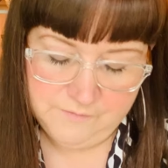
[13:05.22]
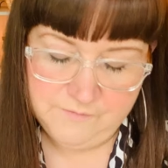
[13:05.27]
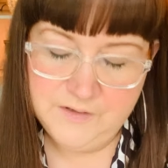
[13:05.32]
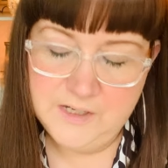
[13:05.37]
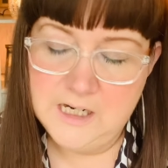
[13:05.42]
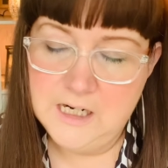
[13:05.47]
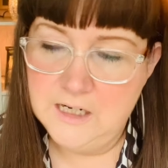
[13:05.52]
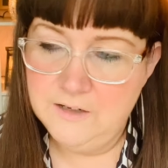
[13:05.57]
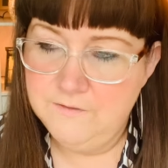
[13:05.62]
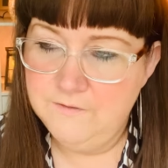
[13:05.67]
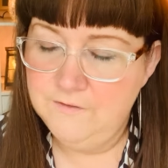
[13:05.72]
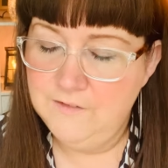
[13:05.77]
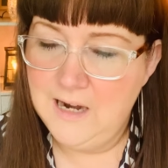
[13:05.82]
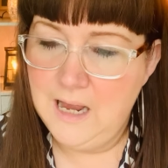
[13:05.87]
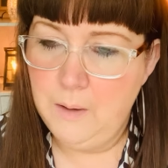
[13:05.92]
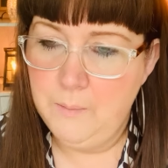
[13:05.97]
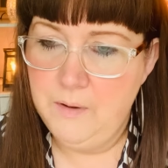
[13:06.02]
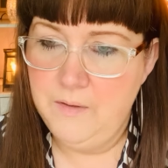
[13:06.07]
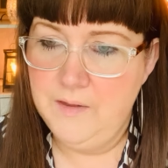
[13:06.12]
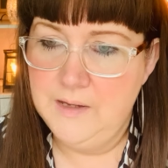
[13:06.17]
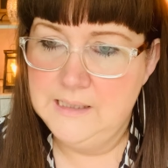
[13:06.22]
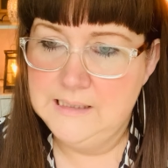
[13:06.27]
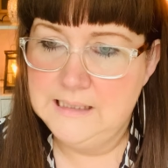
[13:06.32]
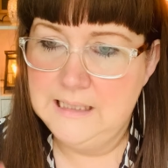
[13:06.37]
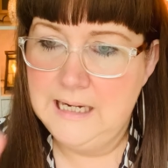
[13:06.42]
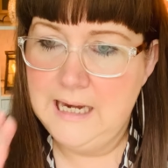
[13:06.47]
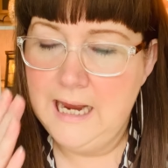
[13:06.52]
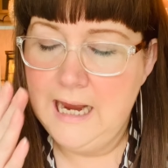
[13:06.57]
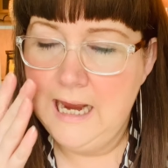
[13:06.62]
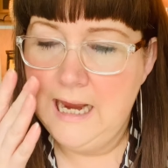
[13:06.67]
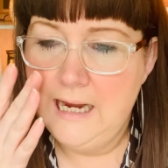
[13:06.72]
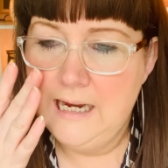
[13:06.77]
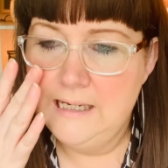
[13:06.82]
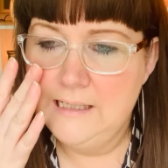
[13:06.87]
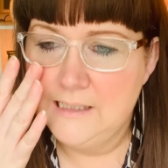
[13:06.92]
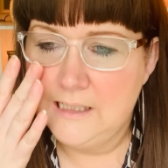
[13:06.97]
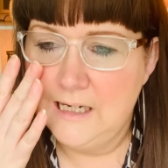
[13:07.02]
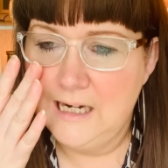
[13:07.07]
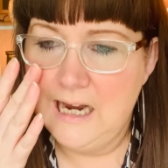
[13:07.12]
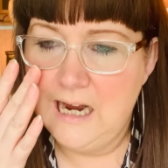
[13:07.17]
vanilla flower that's in here
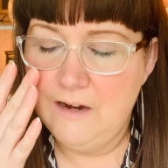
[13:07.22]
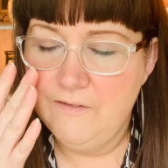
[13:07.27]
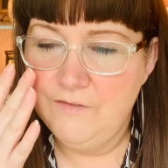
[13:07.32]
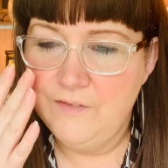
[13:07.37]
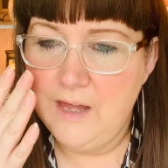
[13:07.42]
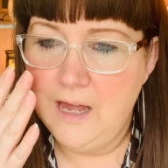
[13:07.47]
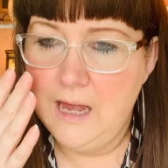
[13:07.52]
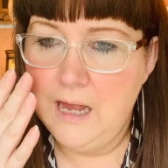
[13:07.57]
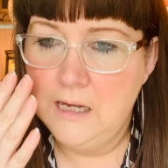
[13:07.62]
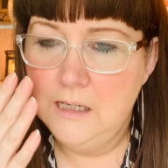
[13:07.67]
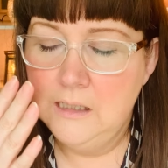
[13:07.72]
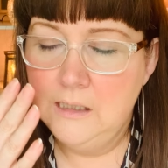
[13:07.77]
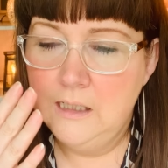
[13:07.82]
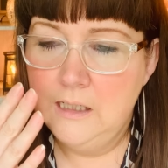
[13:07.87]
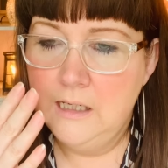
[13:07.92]
is going to have that.